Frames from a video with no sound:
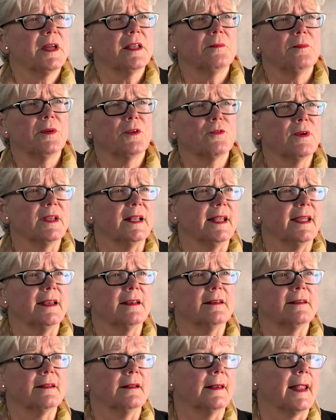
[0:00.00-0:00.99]
might have been
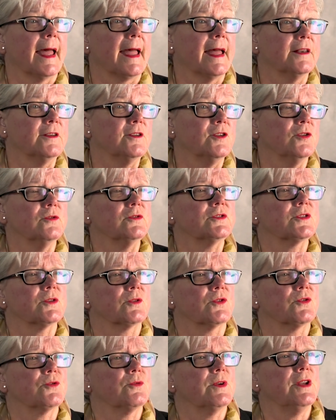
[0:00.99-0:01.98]
related to land use
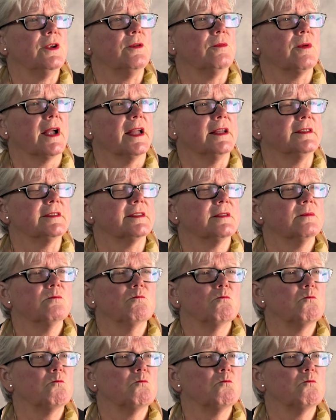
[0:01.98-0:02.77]
or treaty rights.